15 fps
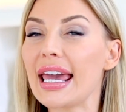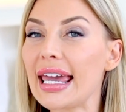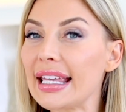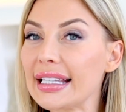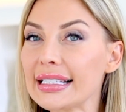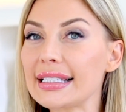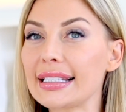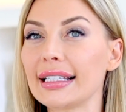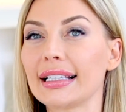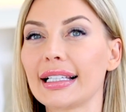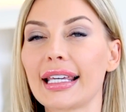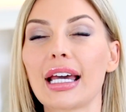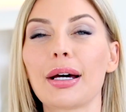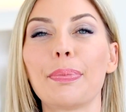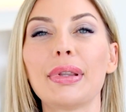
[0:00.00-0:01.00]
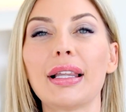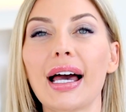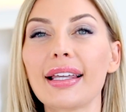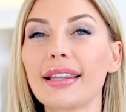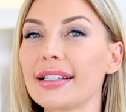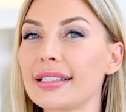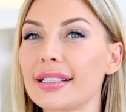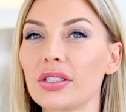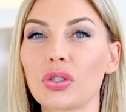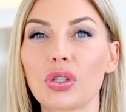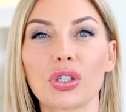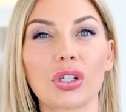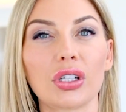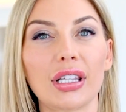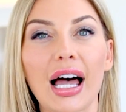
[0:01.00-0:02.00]
instantly apply this
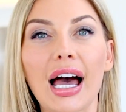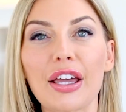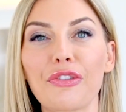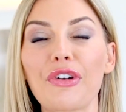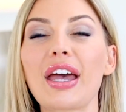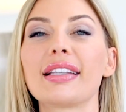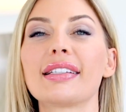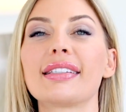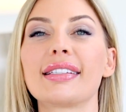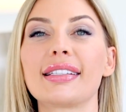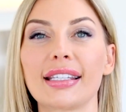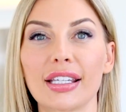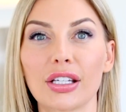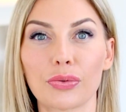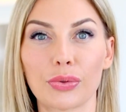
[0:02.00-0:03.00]
into your life and see